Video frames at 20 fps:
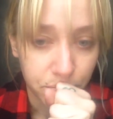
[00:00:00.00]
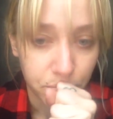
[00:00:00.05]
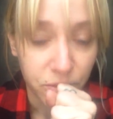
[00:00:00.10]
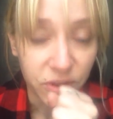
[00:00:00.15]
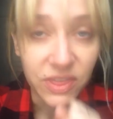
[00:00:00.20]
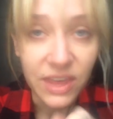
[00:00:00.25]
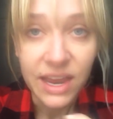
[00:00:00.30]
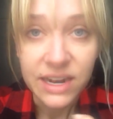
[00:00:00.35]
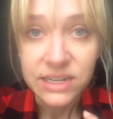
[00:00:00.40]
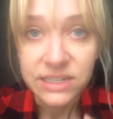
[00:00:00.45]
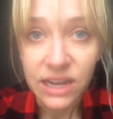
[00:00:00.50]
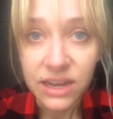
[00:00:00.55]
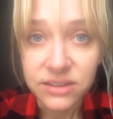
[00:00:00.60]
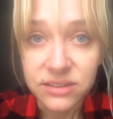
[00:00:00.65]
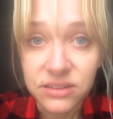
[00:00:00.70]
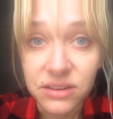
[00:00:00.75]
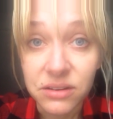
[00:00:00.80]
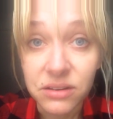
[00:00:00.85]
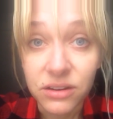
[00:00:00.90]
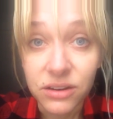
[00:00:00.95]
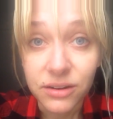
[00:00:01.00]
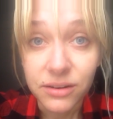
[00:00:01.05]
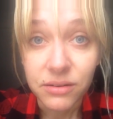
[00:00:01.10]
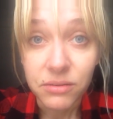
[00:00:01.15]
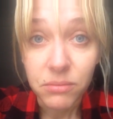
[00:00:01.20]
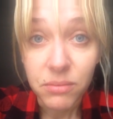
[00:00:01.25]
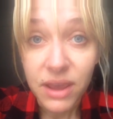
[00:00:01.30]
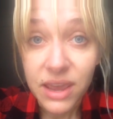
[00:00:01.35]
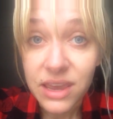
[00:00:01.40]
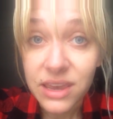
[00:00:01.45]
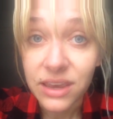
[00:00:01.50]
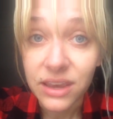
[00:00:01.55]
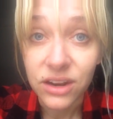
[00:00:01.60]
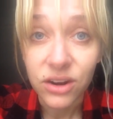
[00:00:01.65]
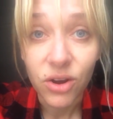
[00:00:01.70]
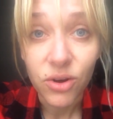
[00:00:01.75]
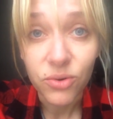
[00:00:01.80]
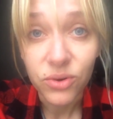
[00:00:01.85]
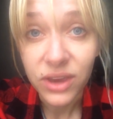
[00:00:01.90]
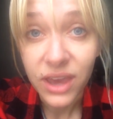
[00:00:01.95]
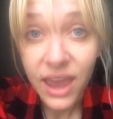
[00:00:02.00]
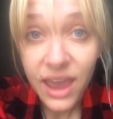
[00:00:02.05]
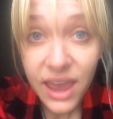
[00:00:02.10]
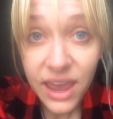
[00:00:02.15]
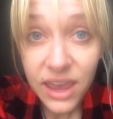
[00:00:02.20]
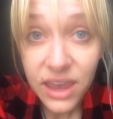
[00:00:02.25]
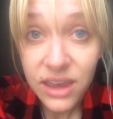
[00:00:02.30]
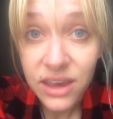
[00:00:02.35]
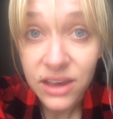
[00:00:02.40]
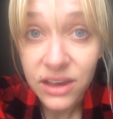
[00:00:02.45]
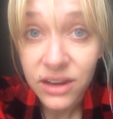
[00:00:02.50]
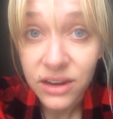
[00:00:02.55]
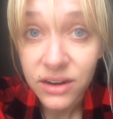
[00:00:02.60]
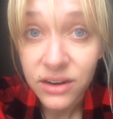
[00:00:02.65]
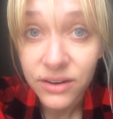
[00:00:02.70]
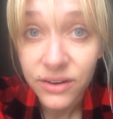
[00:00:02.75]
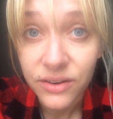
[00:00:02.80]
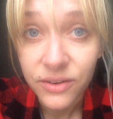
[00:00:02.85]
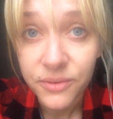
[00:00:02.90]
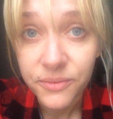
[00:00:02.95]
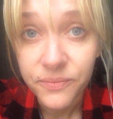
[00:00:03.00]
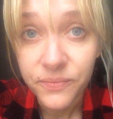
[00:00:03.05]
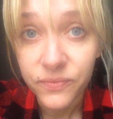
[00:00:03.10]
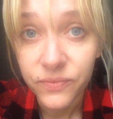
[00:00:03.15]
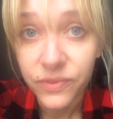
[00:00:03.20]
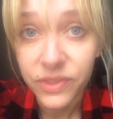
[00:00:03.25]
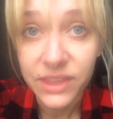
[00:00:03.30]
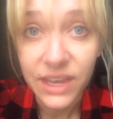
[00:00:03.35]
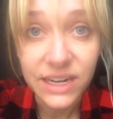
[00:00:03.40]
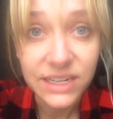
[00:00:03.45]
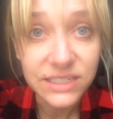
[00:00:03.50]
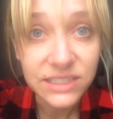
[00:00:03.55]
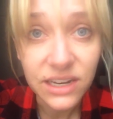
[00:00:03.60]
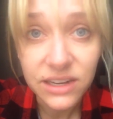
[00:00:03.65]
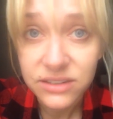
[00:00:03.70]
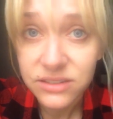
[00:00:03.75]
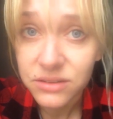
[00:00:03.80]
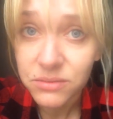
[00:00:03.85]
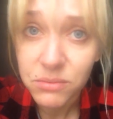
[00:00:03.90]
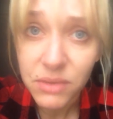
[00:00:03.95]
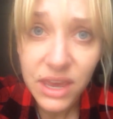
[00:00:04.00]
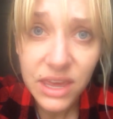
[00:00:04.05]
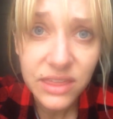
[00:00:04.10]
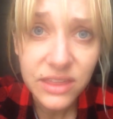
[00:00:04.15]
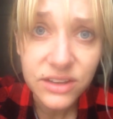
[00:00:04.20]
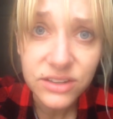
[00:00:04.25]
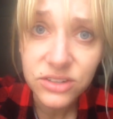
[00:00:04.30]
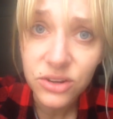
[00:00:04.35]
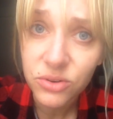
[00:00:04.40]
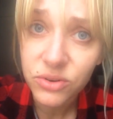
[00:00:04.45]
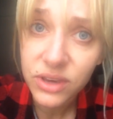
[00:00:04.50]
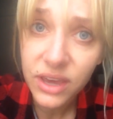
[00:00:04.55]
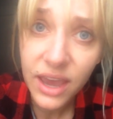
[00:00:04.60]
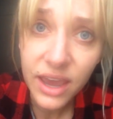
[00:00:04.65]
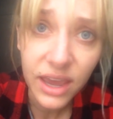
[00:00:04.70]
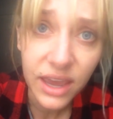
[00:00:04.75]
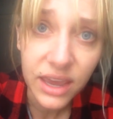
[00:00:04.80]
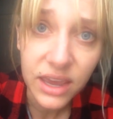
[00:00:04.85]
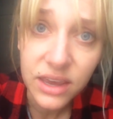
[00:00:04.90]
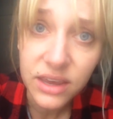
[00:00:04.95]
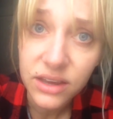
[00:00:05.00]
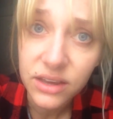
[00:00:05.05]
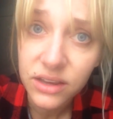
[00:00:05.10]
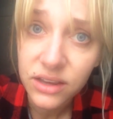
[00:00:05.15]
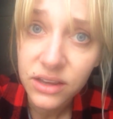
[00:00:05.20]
But that doesn't make it okay. That doesn't make this okay.